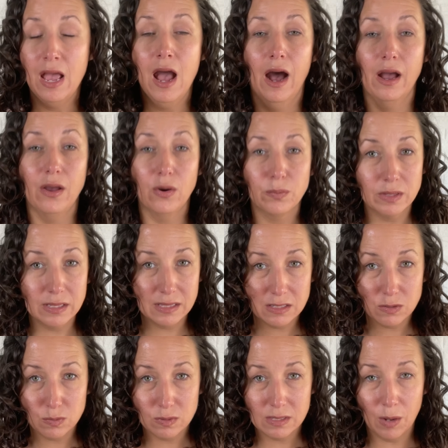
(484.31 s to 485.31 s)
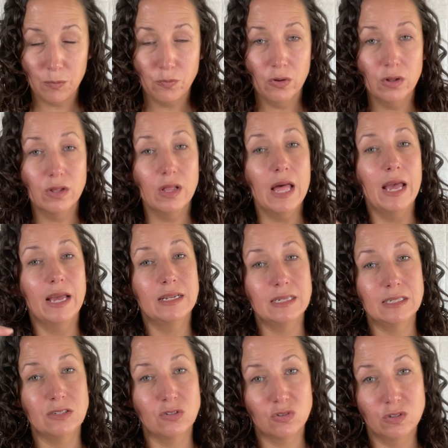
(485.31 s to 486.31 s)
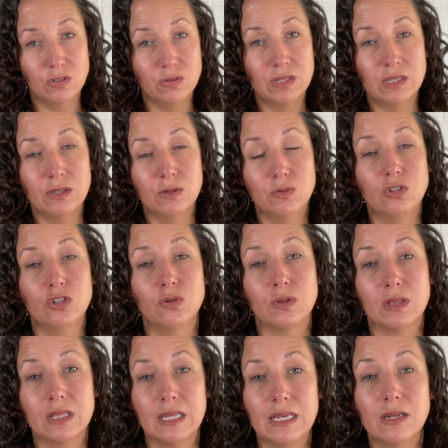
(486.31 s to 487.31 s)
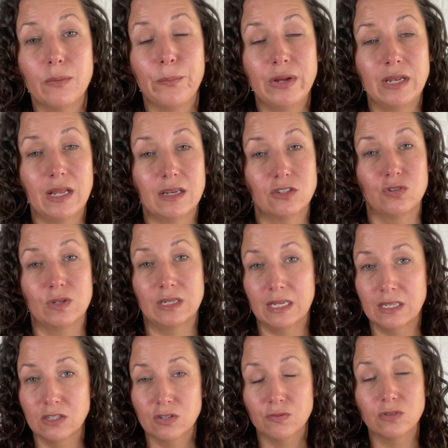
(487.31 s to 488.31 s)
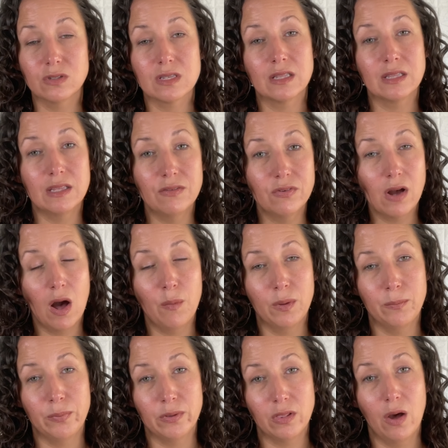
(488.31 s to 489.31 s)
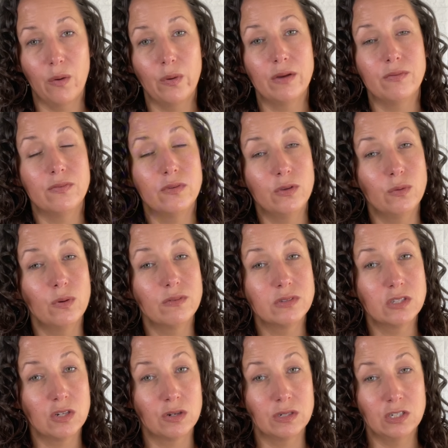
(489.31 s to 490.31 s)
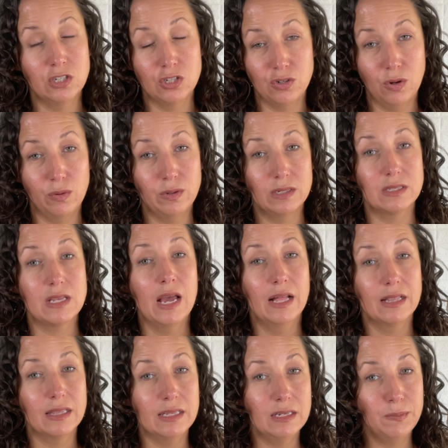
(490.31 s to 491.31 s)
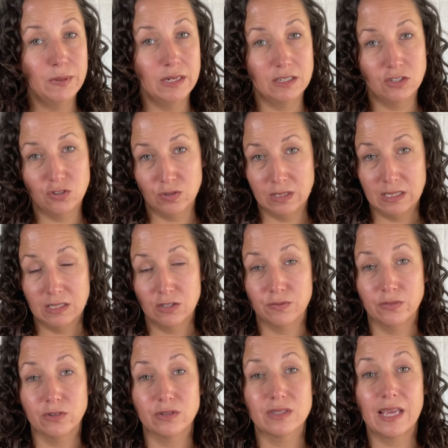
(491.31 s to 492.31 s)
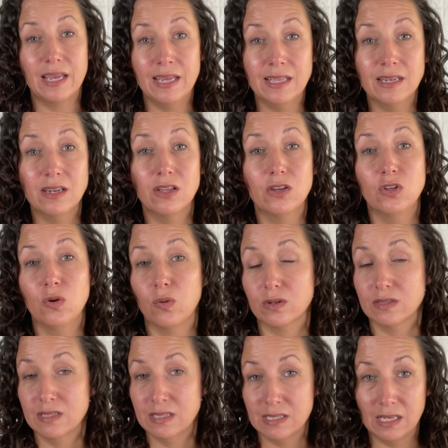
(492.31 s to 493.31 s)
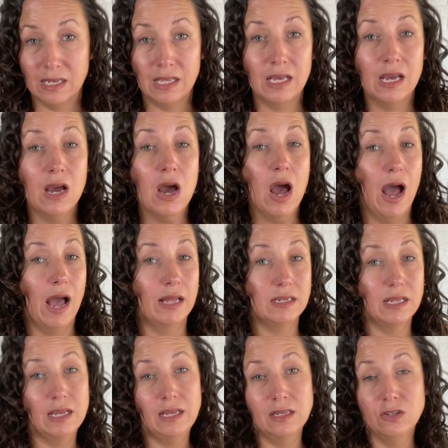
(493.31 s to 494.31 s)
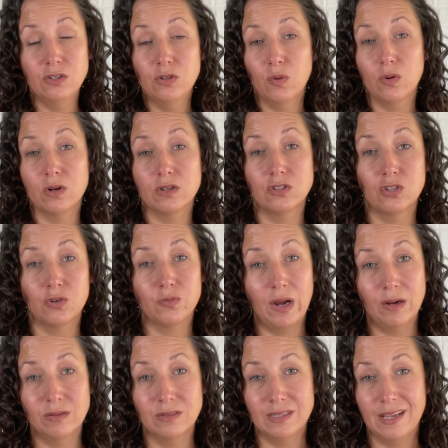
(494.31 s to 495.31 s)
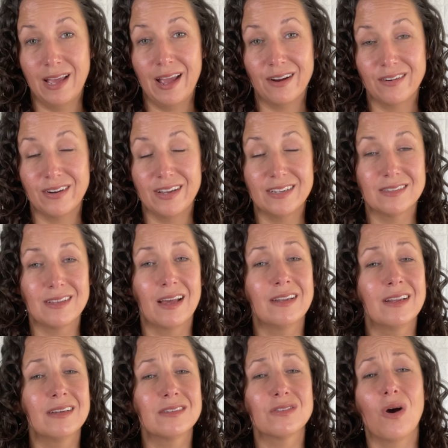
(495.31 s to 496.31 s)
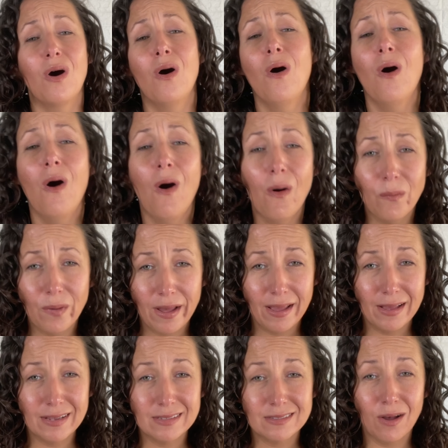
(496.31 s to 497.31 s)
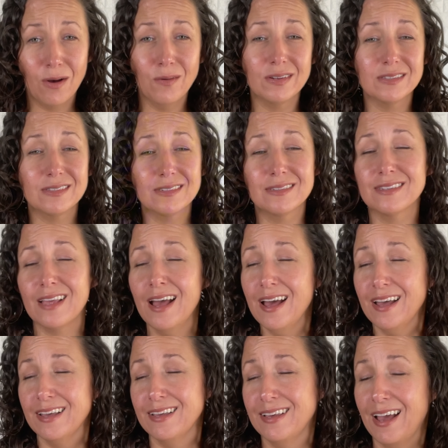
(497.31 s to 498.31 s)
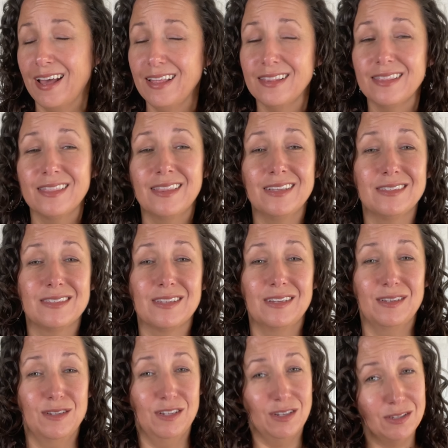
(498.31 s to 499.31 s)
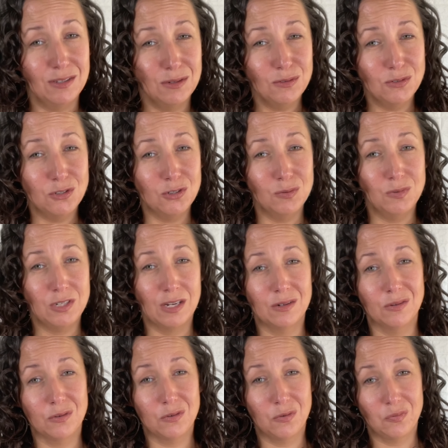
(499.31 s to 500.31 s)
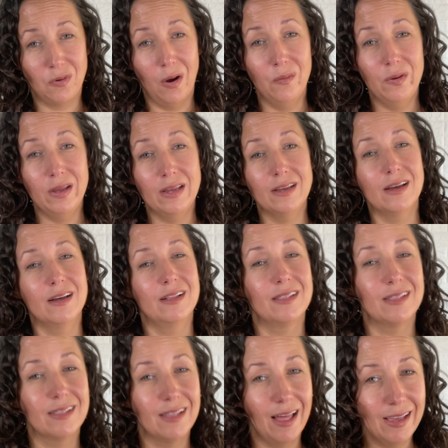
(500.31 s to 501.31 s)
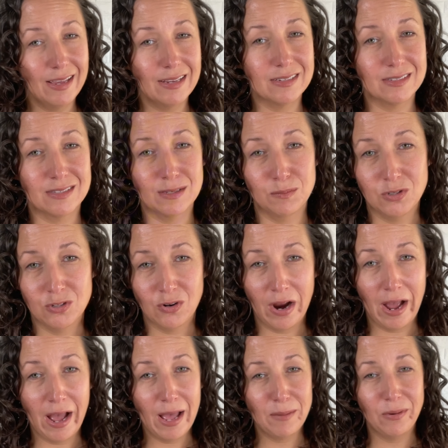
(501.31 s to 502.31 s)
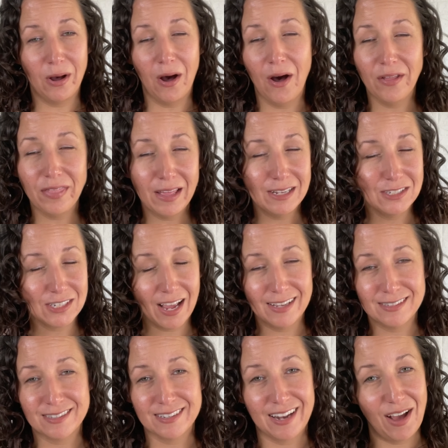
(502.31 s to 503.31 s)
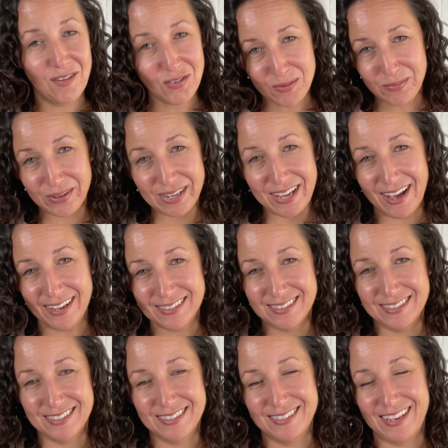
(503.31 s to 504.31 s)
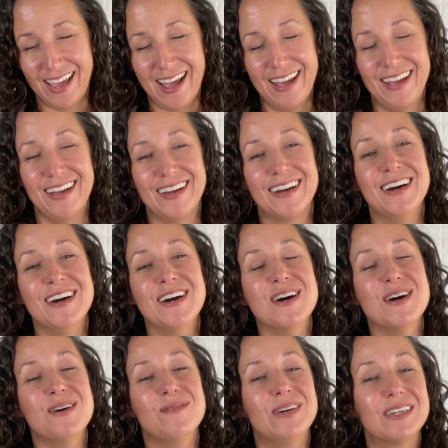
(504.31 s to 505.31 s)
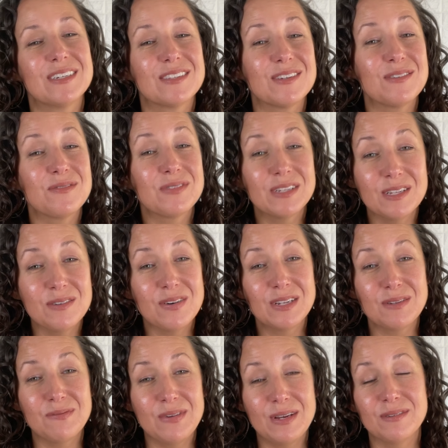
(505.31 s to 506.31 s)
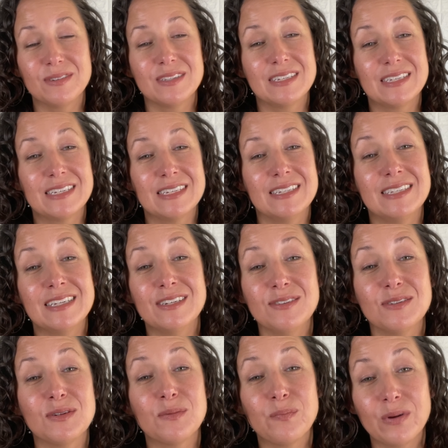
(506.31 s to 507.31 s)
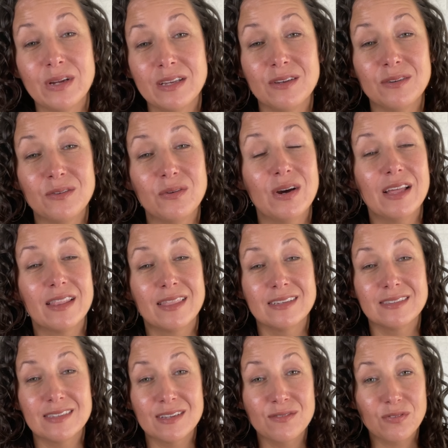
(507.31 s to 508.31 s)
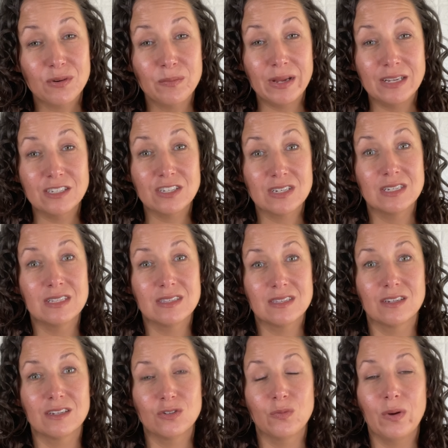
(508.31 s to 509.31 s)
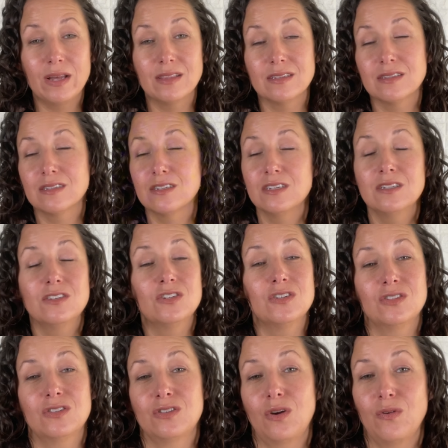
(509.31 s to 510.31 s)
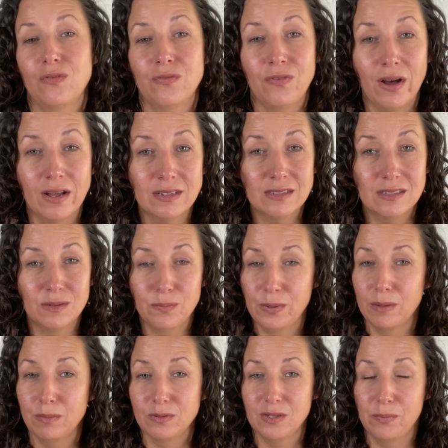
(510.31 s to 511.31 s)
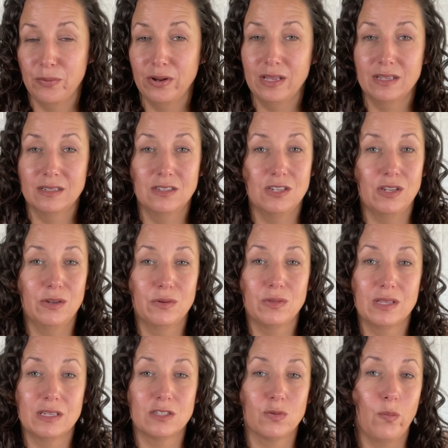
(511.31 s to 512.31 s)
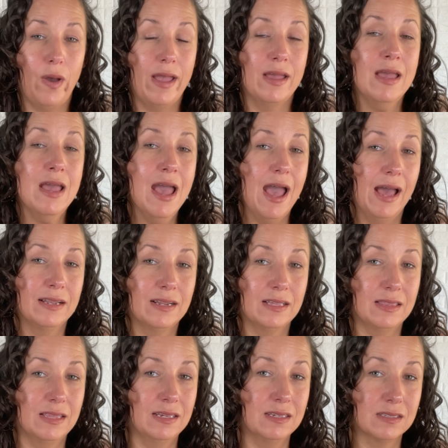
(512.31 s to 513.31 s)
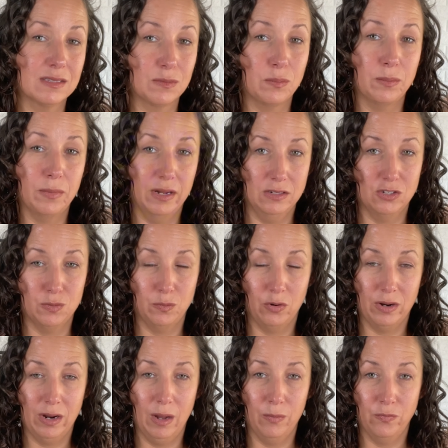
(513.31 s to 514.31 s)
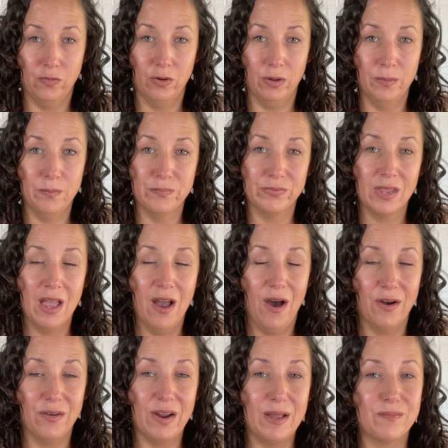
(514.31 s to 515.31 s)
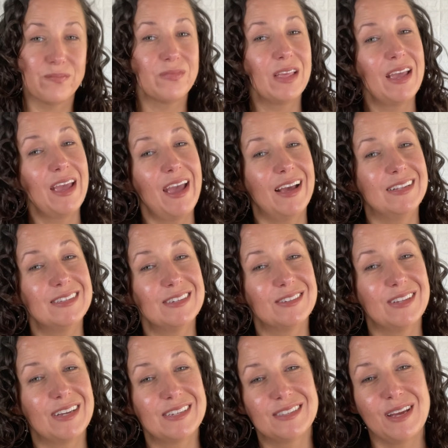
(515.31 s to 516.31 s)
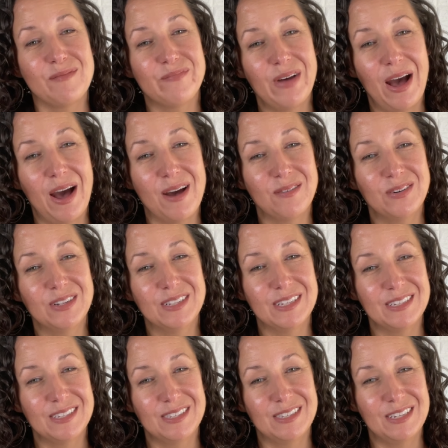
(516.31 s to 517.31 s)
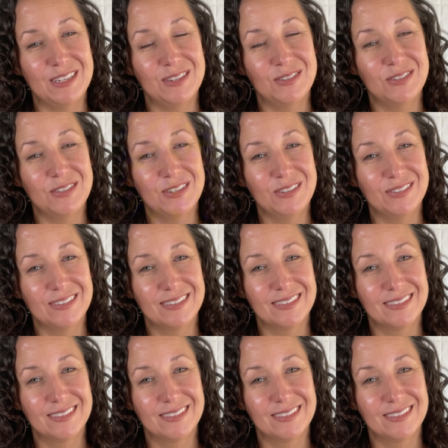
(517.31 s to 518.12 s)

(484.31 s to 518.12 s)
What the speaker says: I hope that this was helpful in introducing you to lead pedestrian intervals. Leave a comment below if you have started to notice lead pedestrian intervals in your city and in your surrounding areas. And as always, let's get this YouTube channel growing. Like, subscribe, all that jazz that everybody has to say, because I really want to be able to continue to bring you this information in such a way it's just so fun to be able to bring it to you this way, and I think it's much more helpful. All right, until next time, I will see you soon.